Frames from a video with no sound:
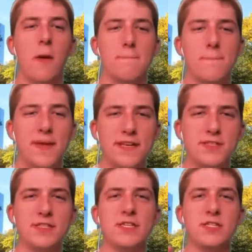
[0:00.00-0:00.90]

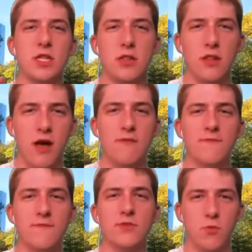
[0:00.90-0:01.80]
businesses
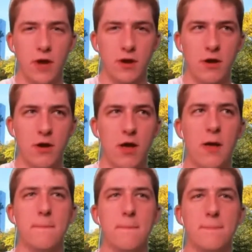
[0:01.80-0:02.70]
love Twitter,
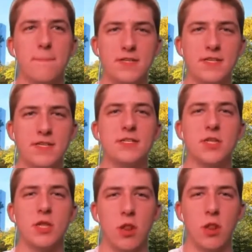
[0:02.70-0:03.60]

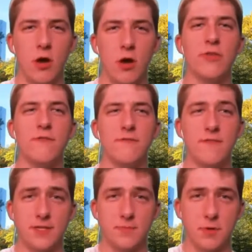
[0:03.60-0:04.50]
businesses loathe
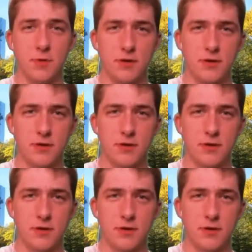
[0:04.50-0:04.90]
Facebook.